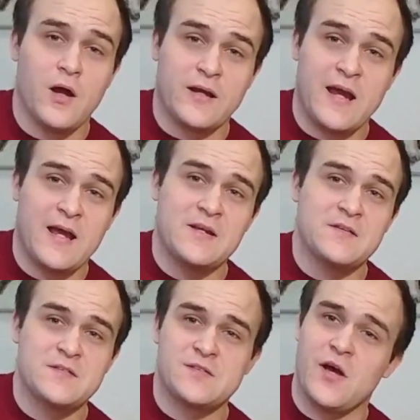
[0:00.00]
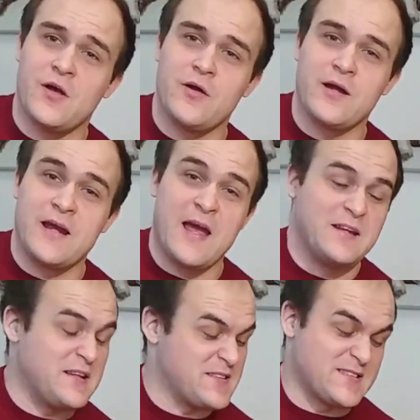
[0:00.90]
Okay, so
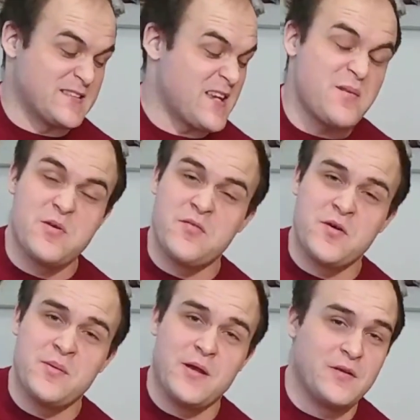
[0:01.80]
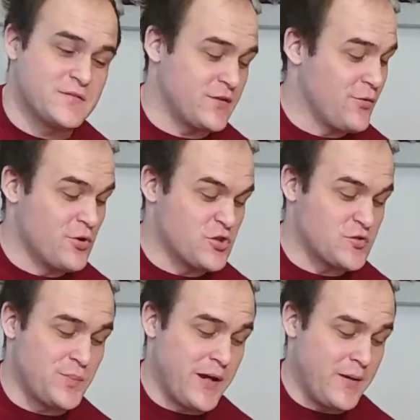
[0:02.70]
again, it's the same rhythm, so it would
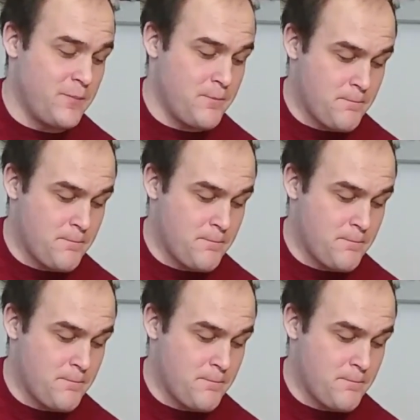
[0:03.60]
just be.